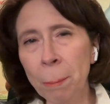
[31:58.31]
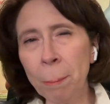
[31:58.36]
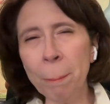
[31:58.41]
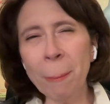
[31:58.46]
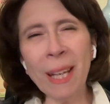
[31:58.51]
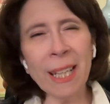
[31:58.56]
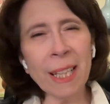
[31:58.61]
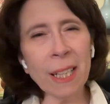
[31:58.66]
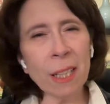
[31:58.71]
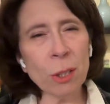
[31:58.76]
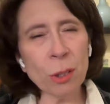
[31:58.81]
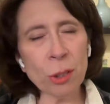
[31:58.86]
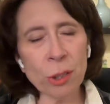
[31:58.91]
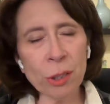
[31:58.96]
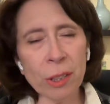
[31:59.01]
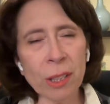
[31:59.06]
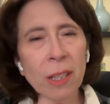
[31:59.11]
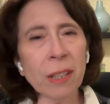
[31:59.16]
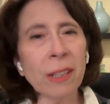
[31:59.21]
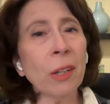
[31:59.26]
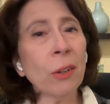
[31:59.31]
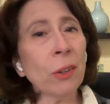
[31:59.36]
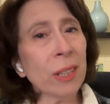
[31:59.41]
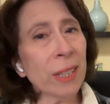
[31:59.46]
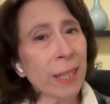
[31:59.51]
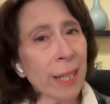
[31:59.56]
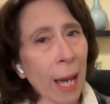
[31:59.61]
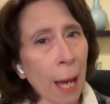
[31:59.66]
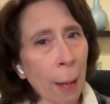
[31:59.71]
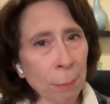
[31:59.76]
making sure that they're
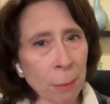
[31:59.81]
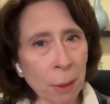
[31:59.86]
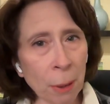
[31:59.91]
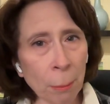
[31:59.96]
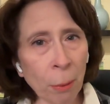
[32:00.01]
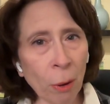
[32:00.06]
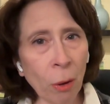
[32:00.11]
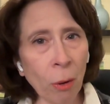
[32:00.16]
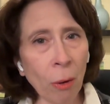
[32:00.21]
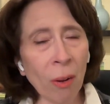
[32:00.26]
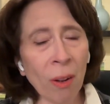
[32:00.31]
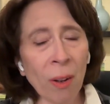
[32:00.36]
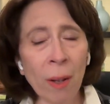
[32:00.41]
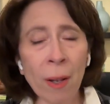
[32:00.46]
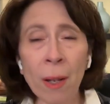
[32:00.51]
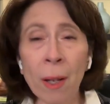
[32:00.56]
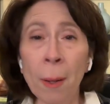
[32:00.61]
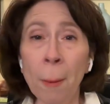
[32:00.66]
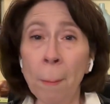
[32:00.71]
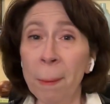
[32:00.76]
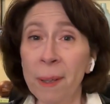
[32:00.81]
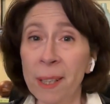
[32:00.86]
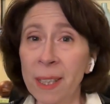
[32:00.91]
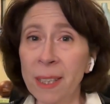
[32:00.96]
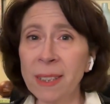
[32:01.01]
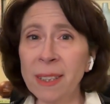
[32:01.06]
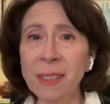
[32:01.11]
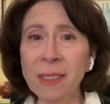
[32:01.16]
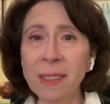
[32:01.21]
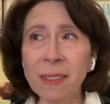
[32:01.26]
adaptable,
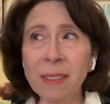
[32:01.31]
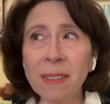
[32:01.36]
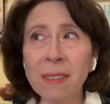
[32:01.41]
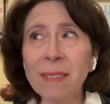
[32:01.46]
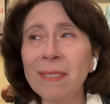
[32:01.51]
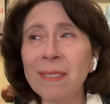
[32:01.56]
because